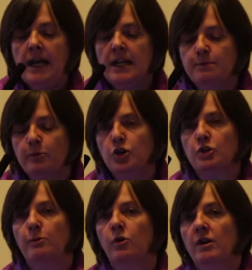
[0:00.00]
It's
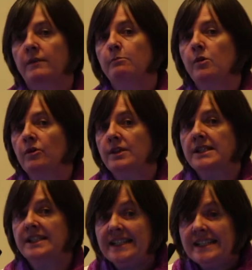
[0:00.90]
much more of a more
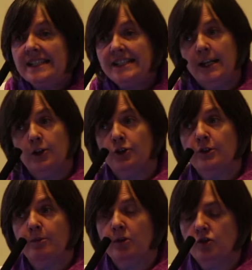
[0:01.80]

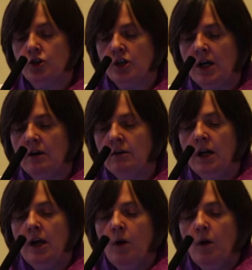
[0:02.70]
citizen-centered approach now,